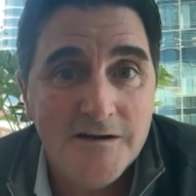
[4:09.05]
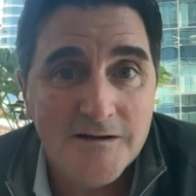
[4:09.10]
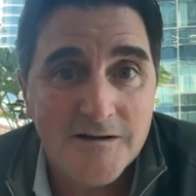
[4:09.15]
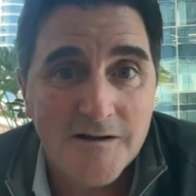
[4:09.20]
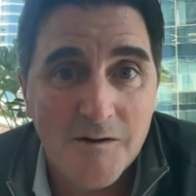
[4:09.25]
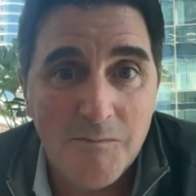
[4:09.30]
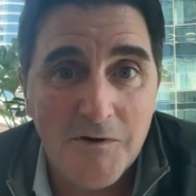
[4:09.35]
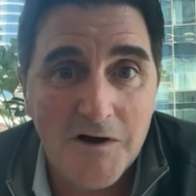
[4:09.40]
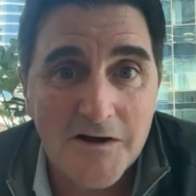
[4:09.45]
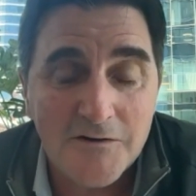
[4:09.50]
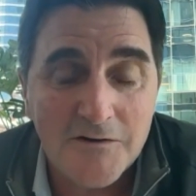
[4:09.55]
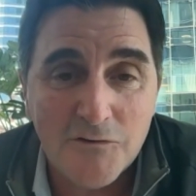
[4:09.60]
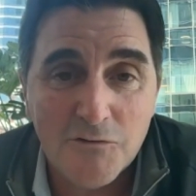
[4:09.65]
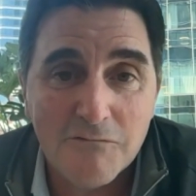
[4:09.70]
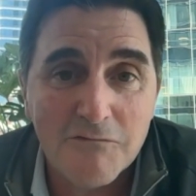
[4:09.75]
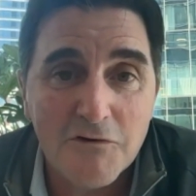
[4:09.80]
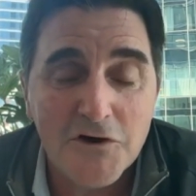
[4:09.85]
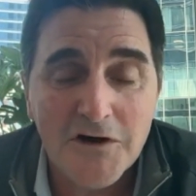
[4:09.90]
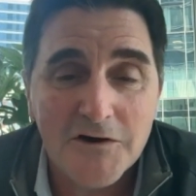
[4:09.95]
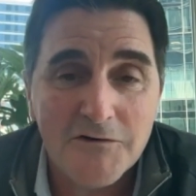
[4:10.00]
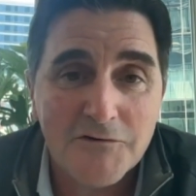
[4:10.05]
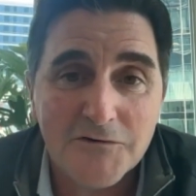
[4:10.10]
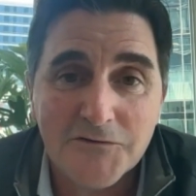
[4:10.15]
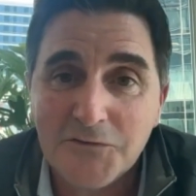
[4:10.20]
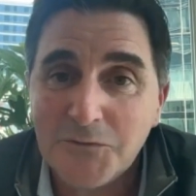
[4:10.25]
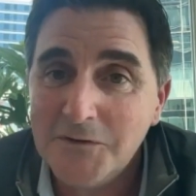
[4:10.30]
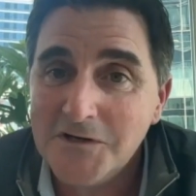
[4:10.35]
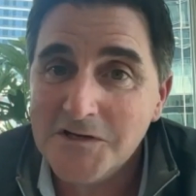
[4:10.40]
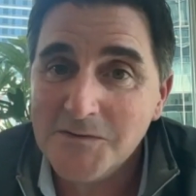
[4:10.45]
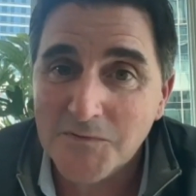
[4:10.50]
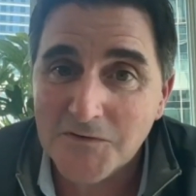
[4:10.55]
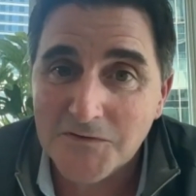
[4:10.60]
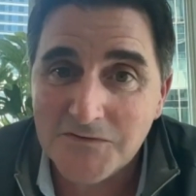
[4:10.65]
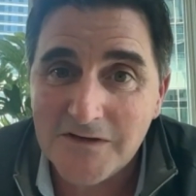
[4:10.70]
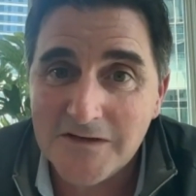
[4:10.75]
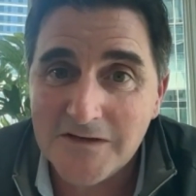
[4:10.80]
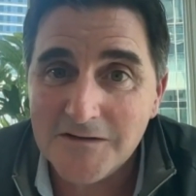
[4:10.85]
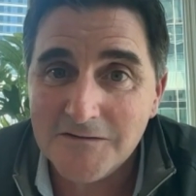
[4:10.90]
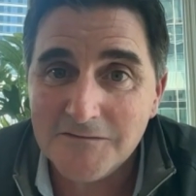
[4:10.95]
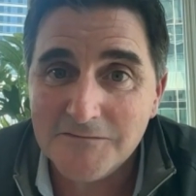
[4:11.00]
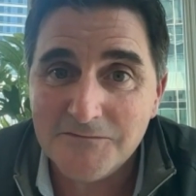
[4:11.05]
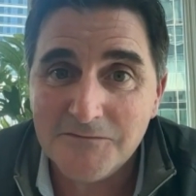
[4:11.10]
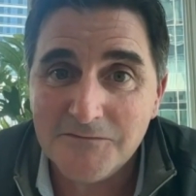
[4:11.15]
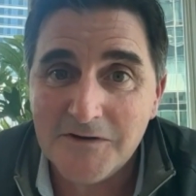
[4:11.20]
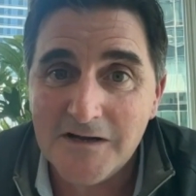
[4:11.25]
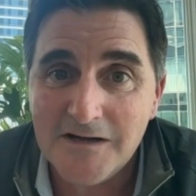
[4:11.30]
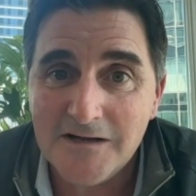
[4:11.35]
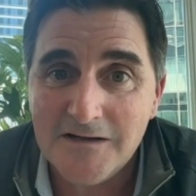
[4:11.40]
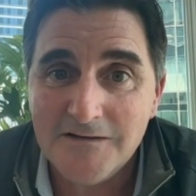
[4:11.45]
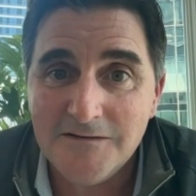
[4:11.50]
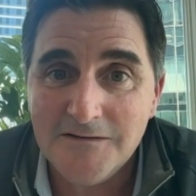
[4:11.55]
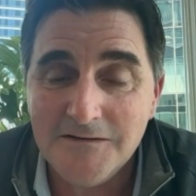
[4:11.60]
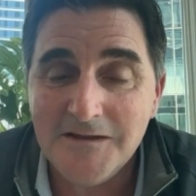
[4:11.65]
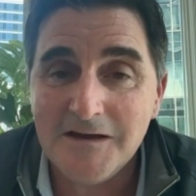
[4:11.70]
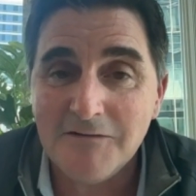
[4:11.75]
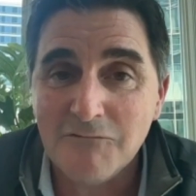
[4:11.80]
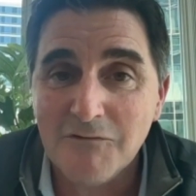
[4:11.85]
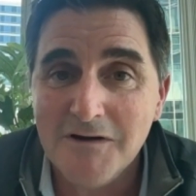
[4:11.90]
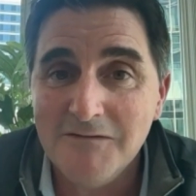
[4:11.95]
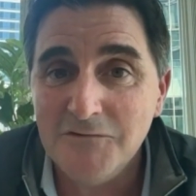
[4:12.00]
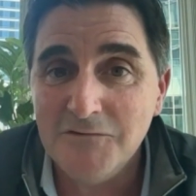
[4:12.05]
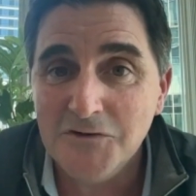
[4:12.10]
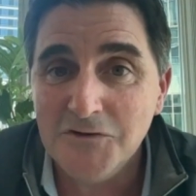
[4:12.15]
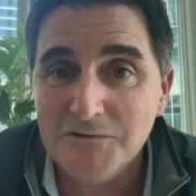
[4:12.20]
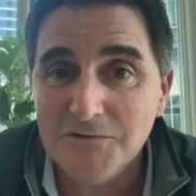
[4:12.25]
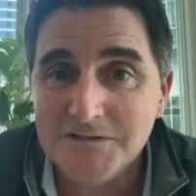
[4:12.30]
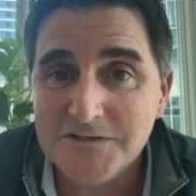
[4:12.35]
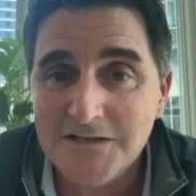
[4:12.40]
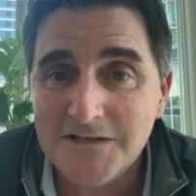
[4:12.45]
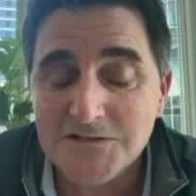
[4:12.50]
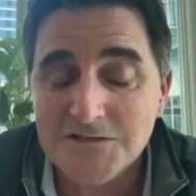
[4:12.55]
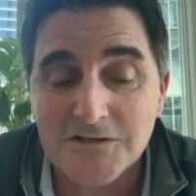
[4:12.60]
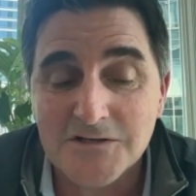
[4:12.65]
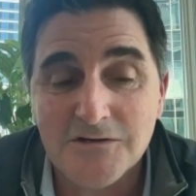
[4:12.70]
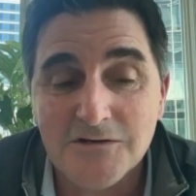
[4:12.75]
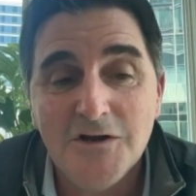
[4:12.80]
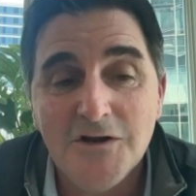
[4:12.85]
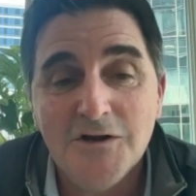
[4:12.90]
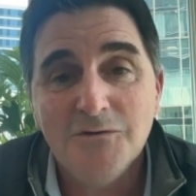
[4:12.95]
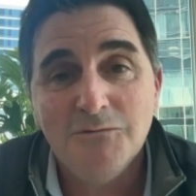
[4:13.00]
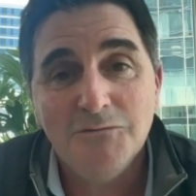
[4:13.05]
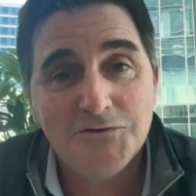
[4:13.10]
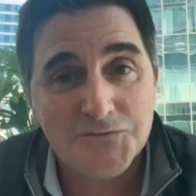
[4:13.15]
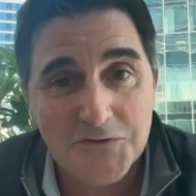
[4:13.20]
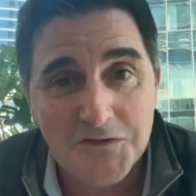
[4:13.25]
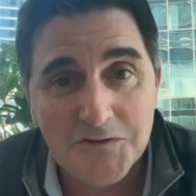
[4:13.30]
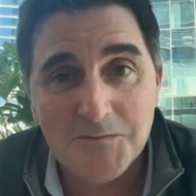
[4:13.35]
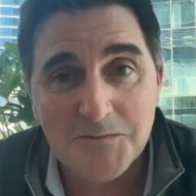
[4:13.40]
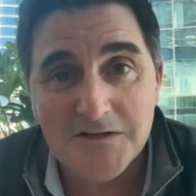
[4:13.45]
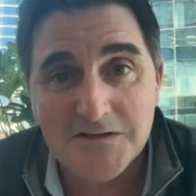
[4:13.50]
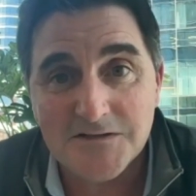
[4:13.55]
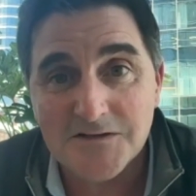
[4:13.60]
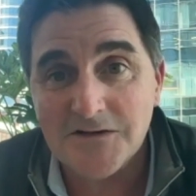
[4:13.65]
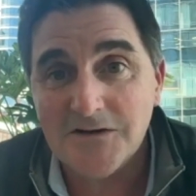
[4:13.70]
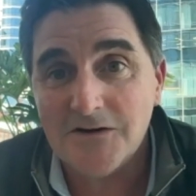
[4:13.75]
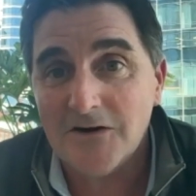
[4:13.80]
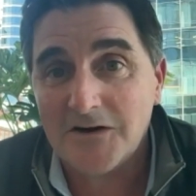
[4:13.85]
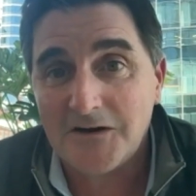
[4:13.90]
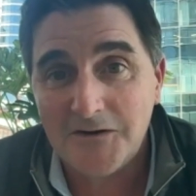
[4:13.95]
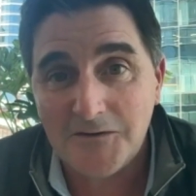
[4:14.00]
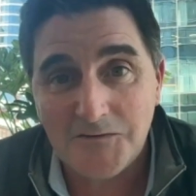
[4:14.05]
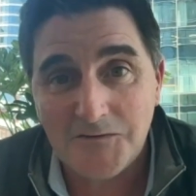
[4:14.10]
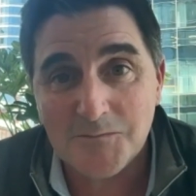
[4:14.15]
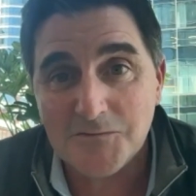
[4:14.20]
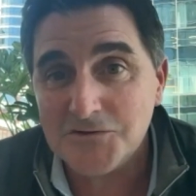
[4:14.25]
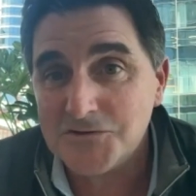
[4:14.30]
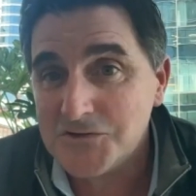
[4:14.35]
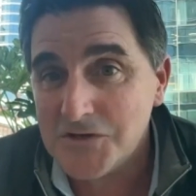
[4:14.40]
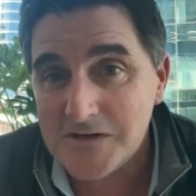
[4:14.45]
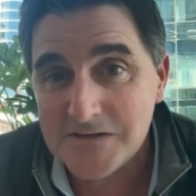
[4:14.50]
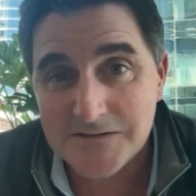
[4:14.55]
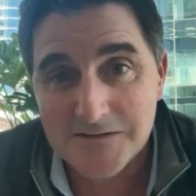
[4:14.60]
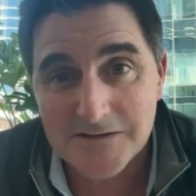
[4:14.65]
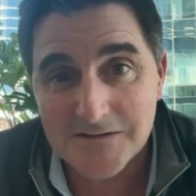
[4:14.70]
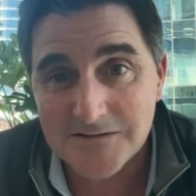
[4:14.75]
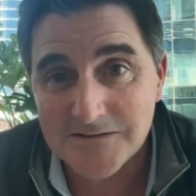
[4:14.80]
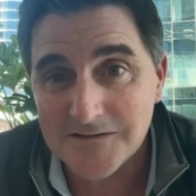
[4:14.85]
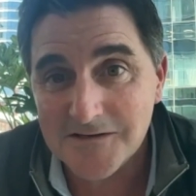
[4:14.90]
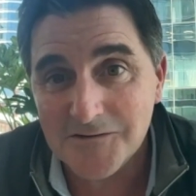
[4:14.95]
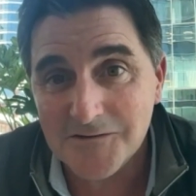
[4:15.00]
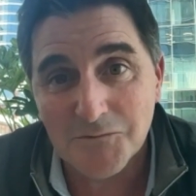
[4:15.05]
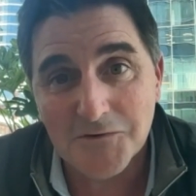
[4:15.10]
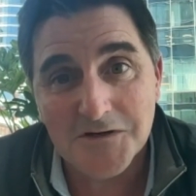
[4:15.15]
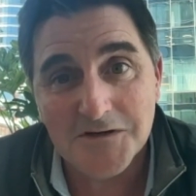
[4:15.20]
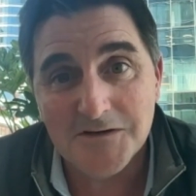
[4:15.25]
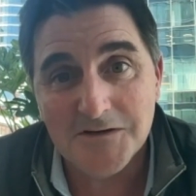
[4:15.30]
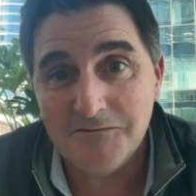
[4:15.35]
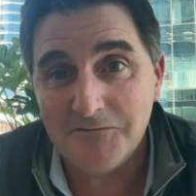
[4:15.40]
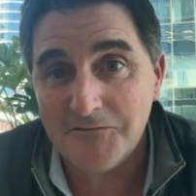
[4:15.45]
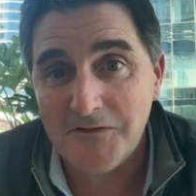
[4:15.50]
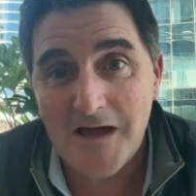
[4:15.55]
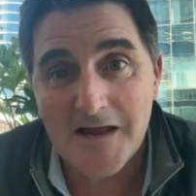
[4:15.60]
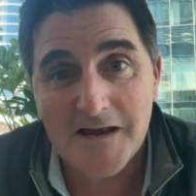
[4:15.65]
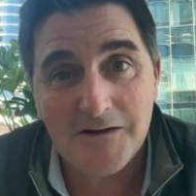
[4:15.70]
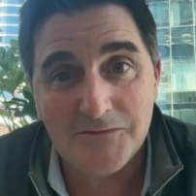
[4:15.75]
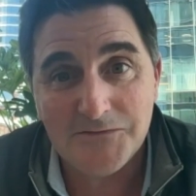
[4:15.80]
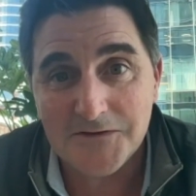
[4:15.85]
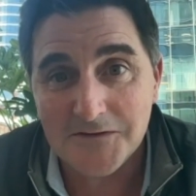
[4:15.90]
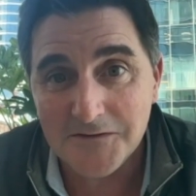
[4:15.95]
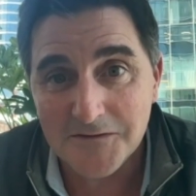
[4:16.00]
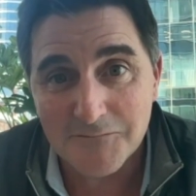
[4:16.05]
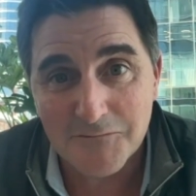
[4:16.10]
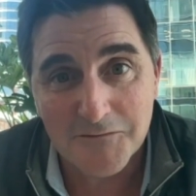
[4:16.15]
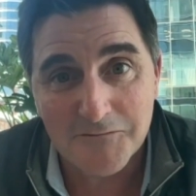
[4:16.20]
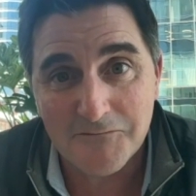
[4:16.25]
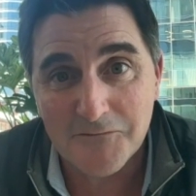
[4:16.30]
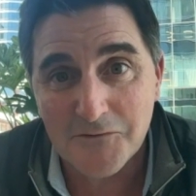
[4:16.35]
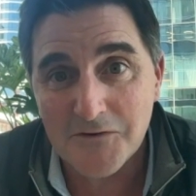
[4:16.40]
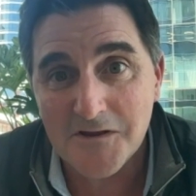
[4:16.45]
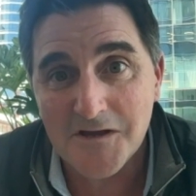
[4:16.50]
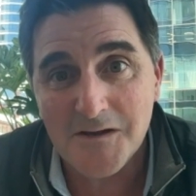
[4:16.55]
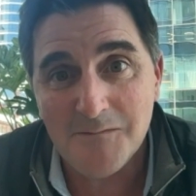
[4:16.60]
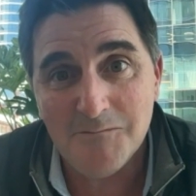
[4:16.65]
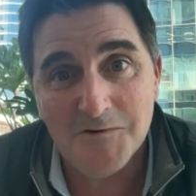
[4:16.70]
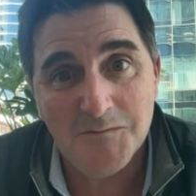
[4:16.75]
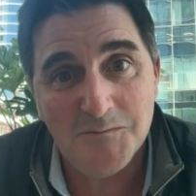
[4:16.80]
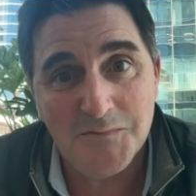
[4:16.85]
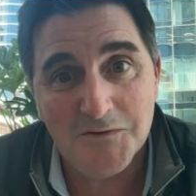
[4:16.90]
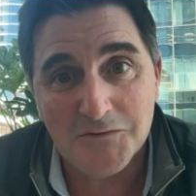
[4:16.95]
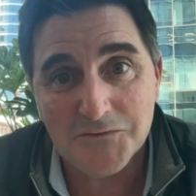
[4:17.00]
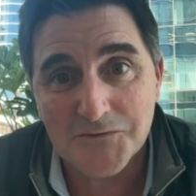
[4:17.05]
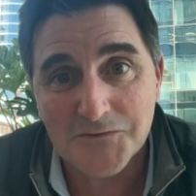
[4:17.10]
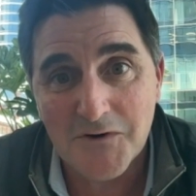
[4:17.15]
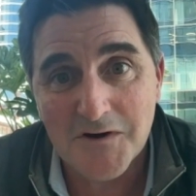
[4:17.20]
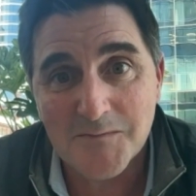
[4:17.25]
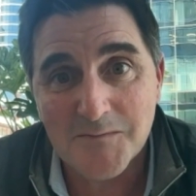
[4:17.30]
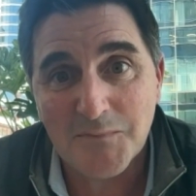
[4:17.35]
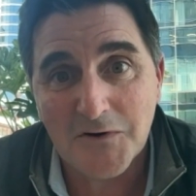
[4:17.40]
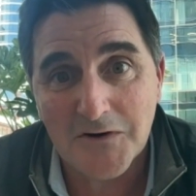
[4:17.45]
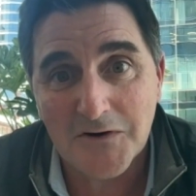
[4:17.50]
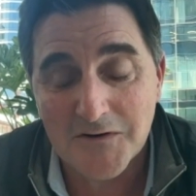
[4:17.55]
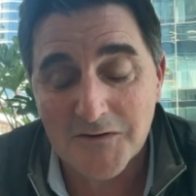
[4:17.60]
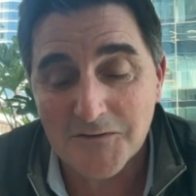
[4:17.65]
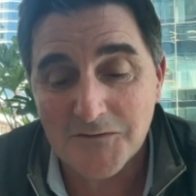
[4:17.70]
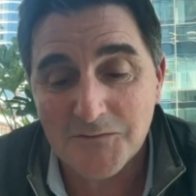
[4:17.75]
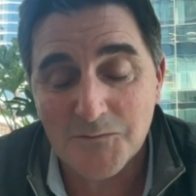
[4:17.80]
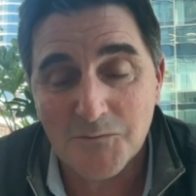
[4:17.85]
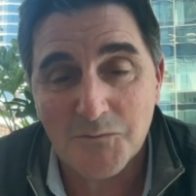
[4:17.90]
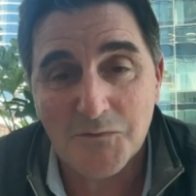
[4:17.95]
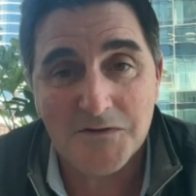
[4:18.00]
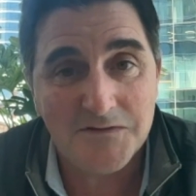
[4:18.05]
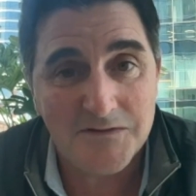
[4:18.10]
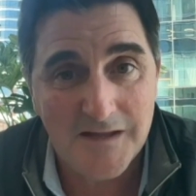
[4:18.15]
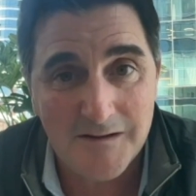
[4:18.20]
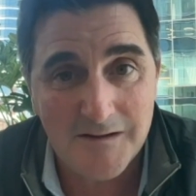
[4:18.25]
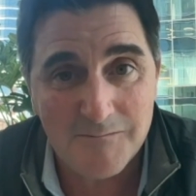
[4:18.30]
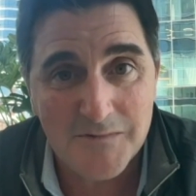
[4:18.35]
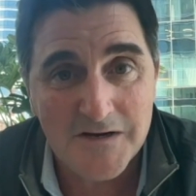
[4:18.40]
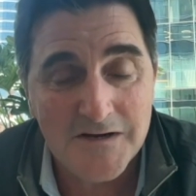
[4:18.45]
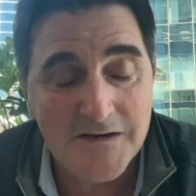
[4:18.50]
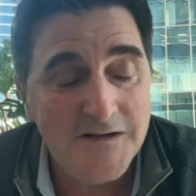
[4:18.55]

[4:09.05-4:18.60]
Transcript: about over 120% of net revenue retention, which really means our customers trust us, and we flat out deliver for them and build great partners with them.